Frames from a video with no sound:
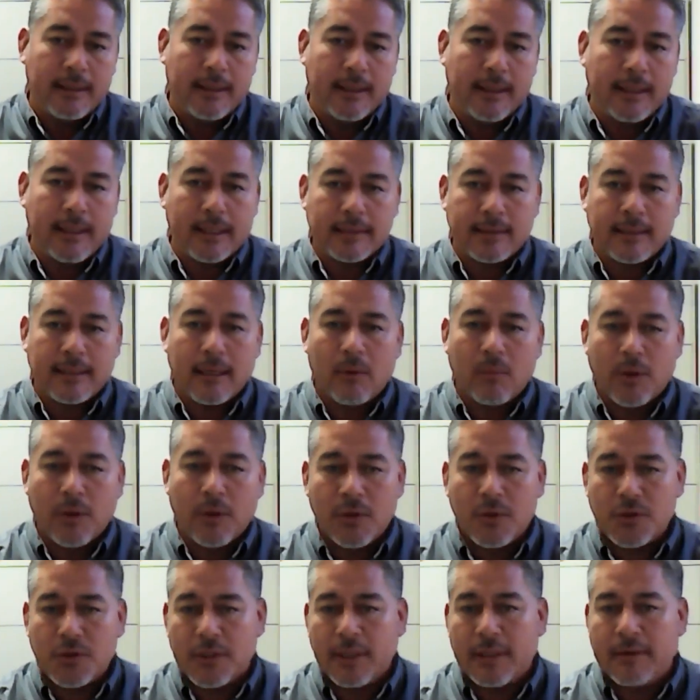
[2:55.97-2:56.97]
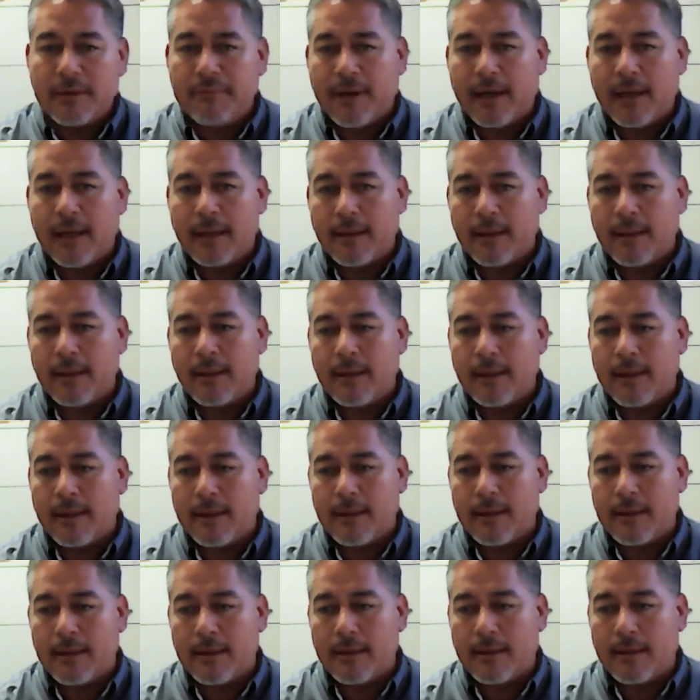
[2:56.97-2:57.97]
And that's how we usually find
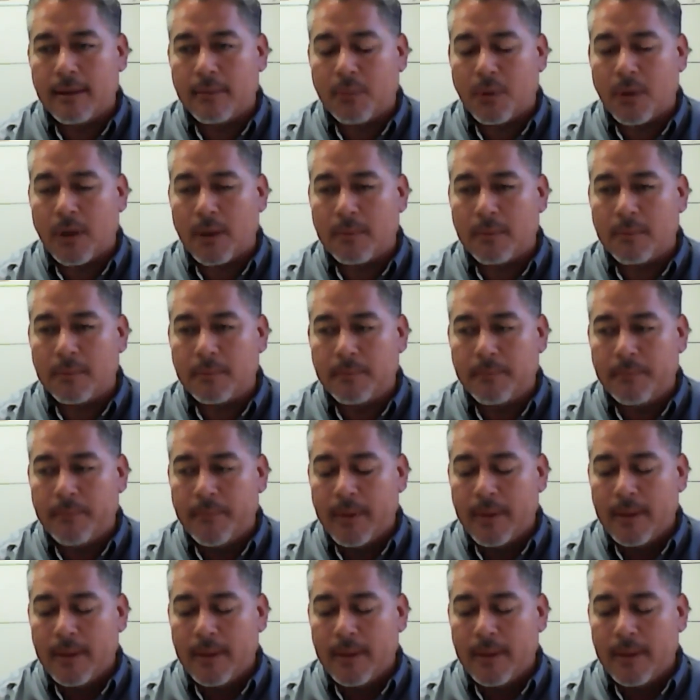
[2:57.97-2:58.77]
the problem.